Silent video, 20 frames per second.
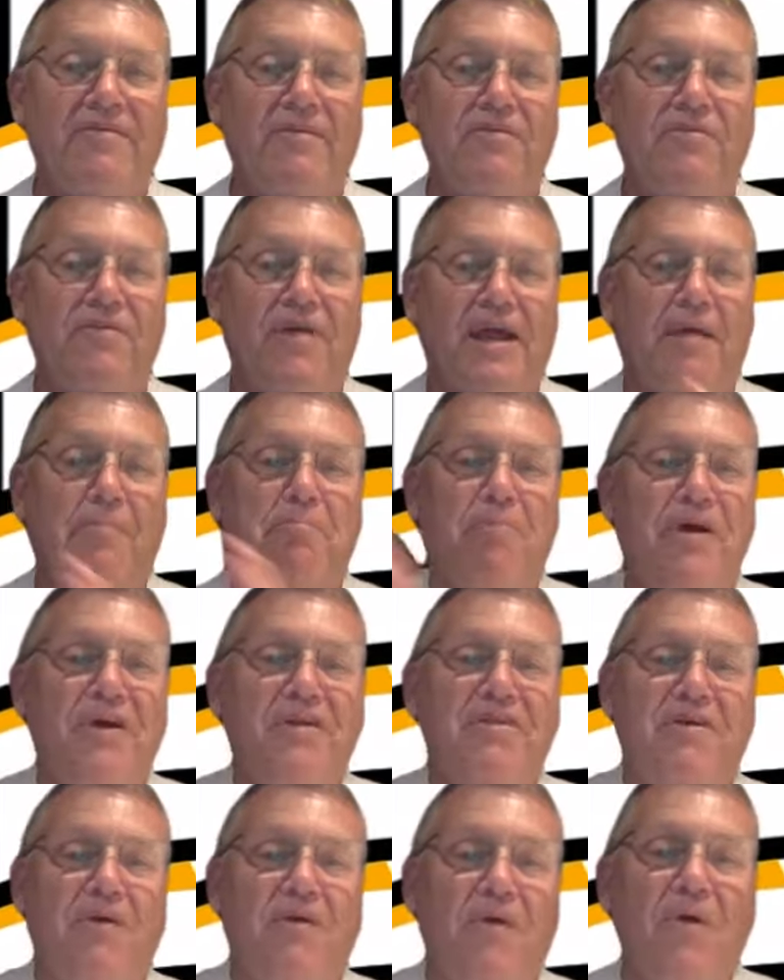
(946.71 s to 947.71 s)
There was like a
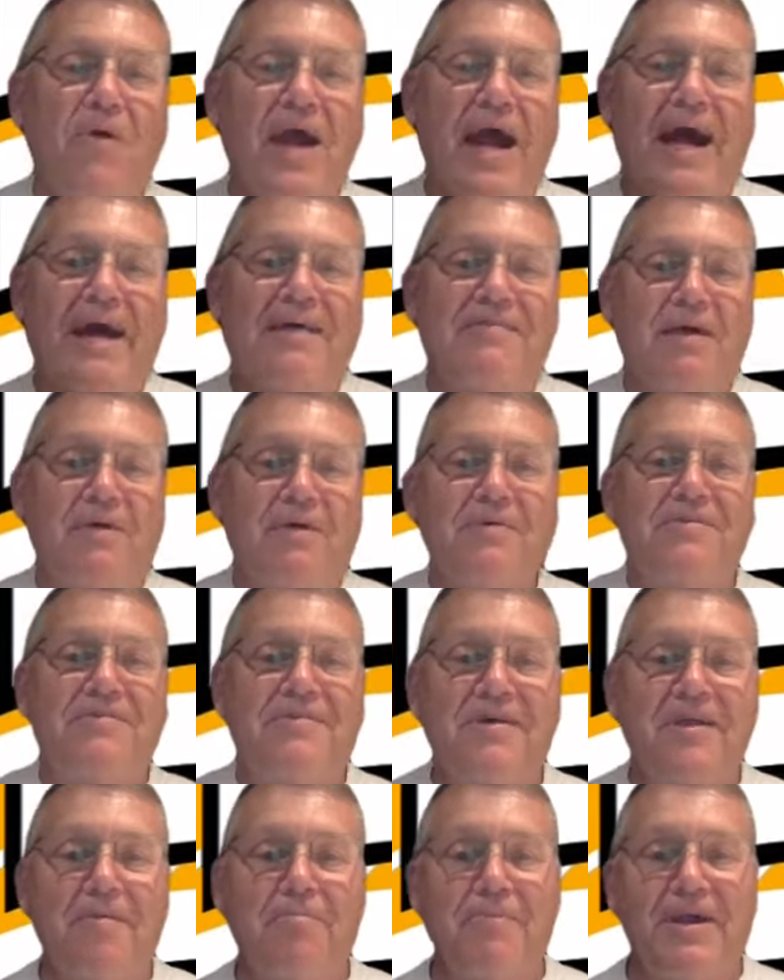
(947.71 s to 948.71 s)
bunch of old guys. They would
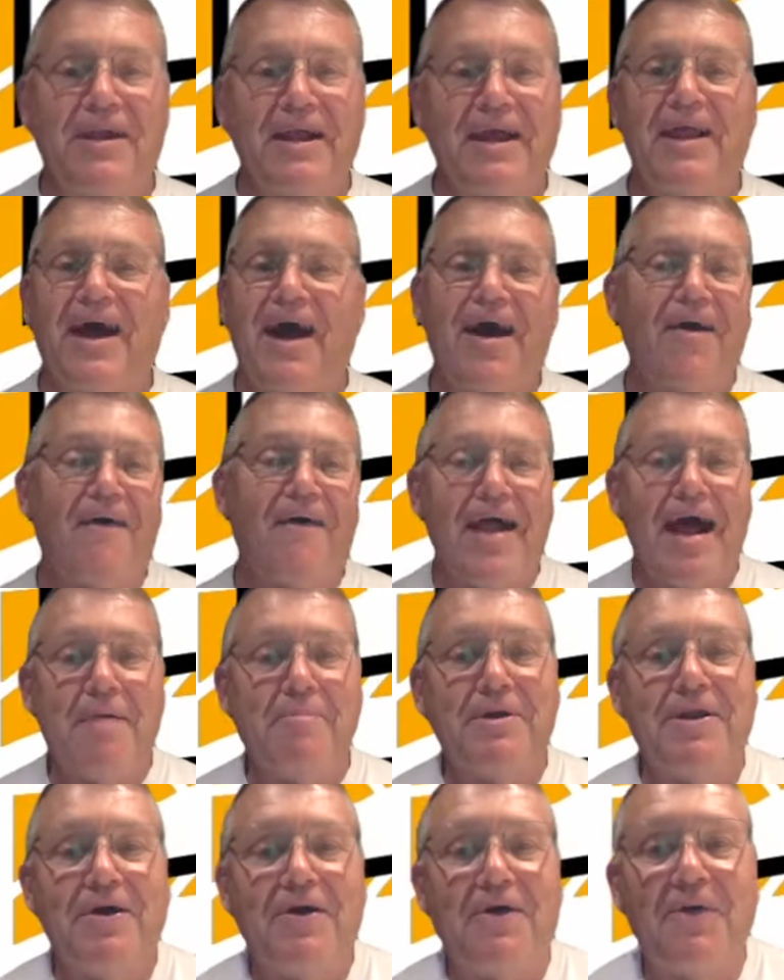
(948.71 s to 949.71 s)
sit up there. They'd holler at
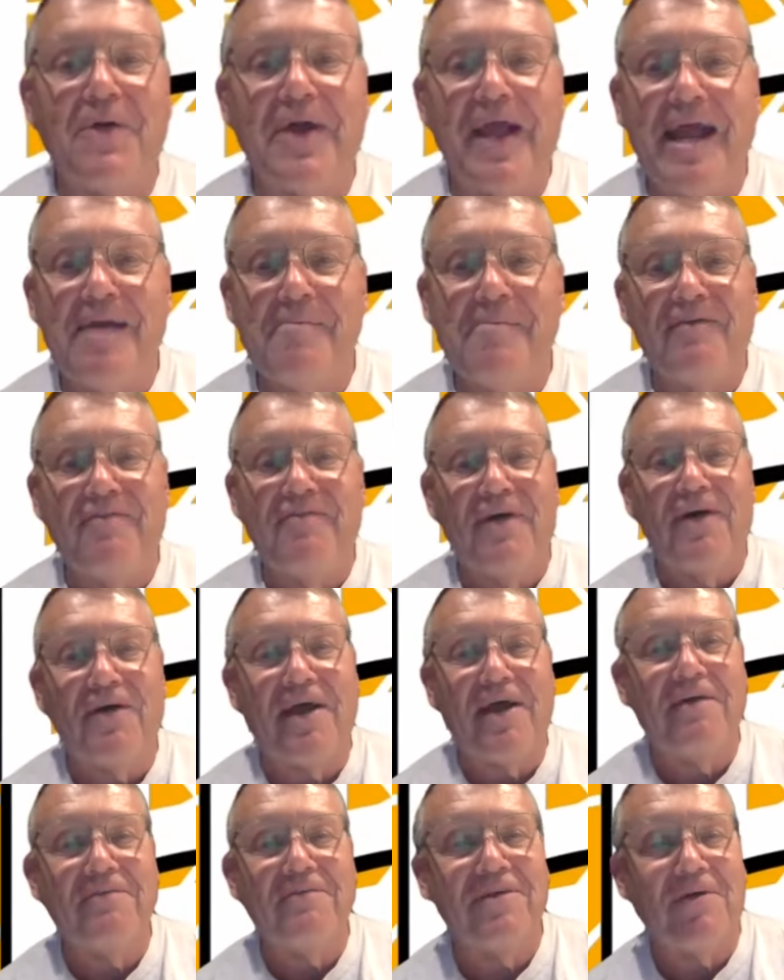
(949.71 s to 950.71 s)
me the whole game. I felt
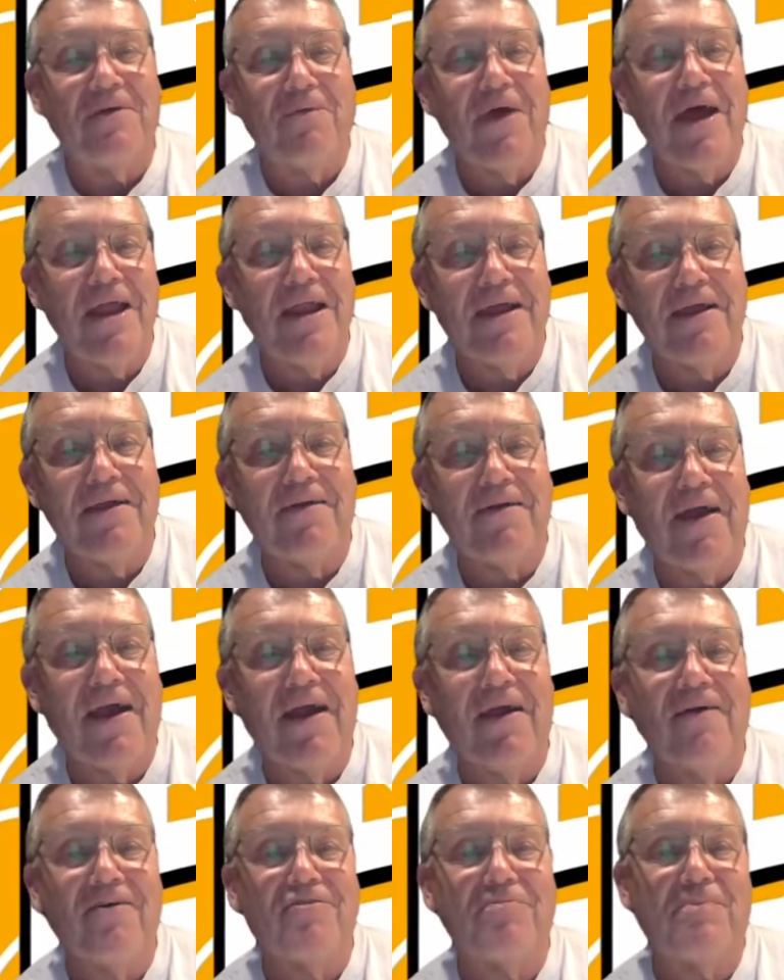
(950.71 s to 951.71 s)
I was at Reading or
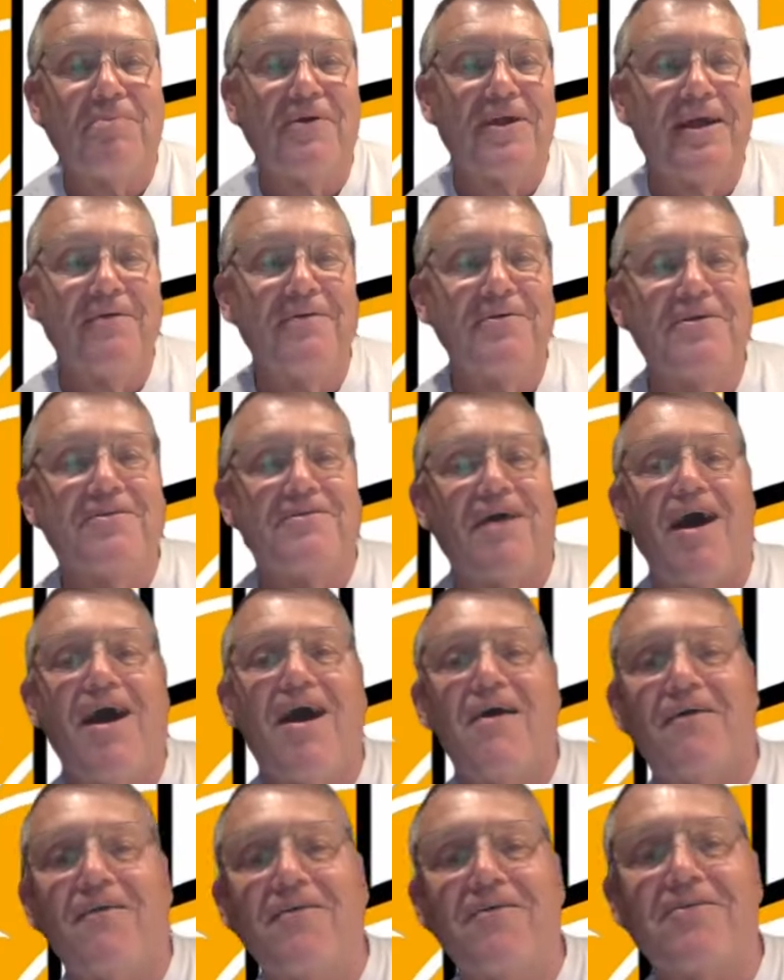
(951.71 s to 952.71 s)
Harrisburg. They would just
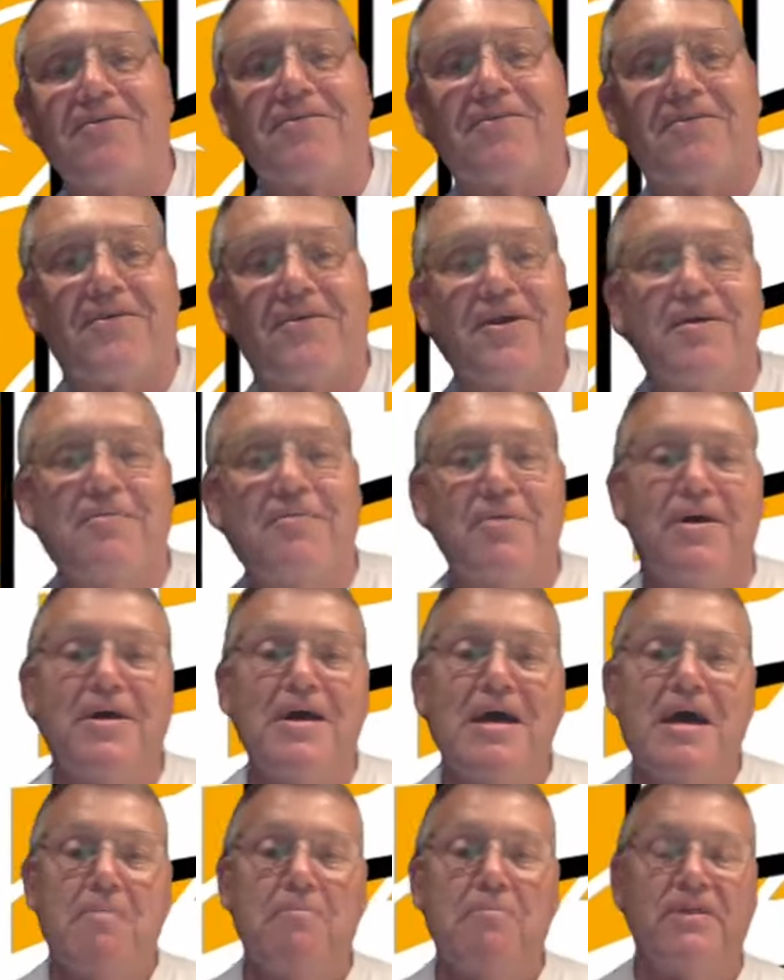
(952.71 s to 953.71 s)
holler and scream, but
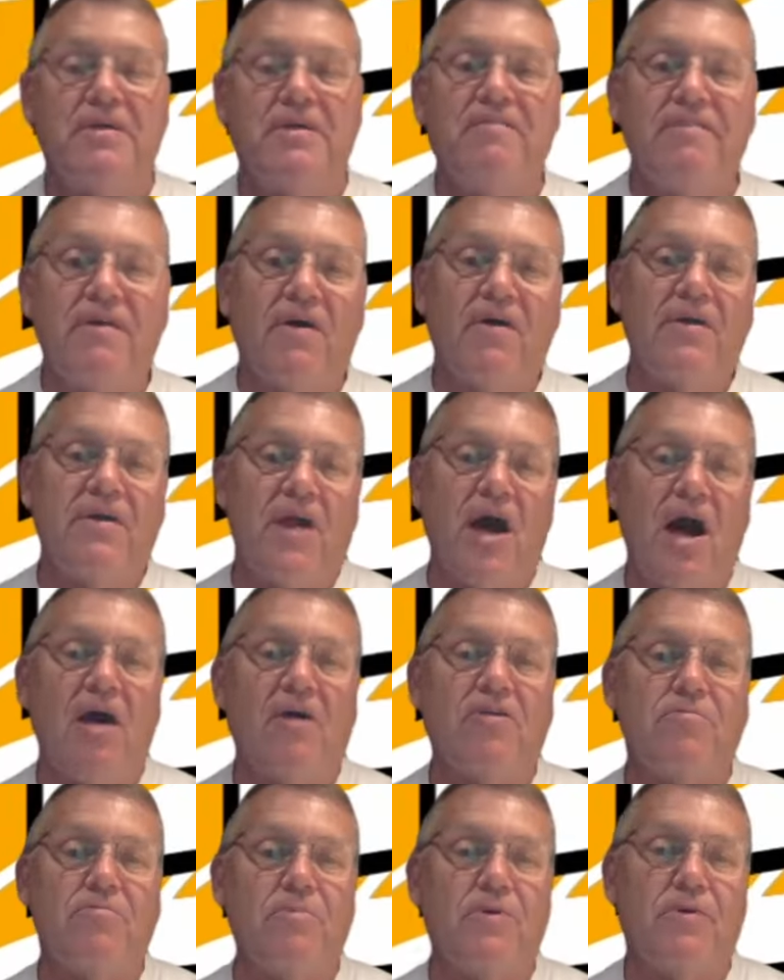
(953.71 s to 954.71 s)
they're very
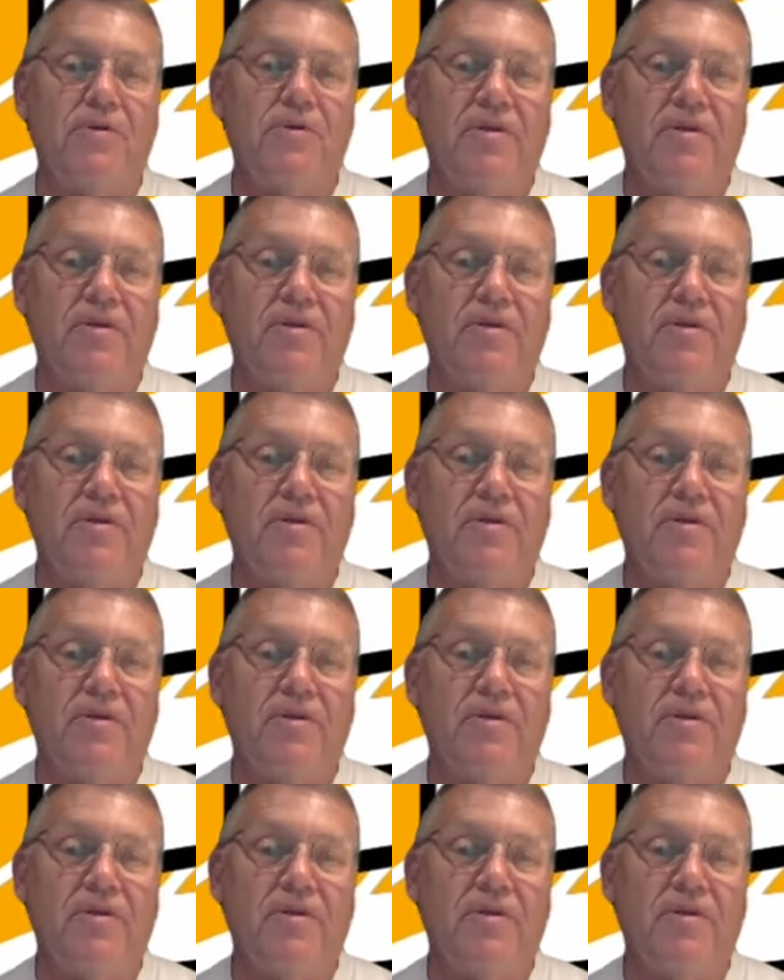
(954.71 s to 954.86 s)
knowledgeable.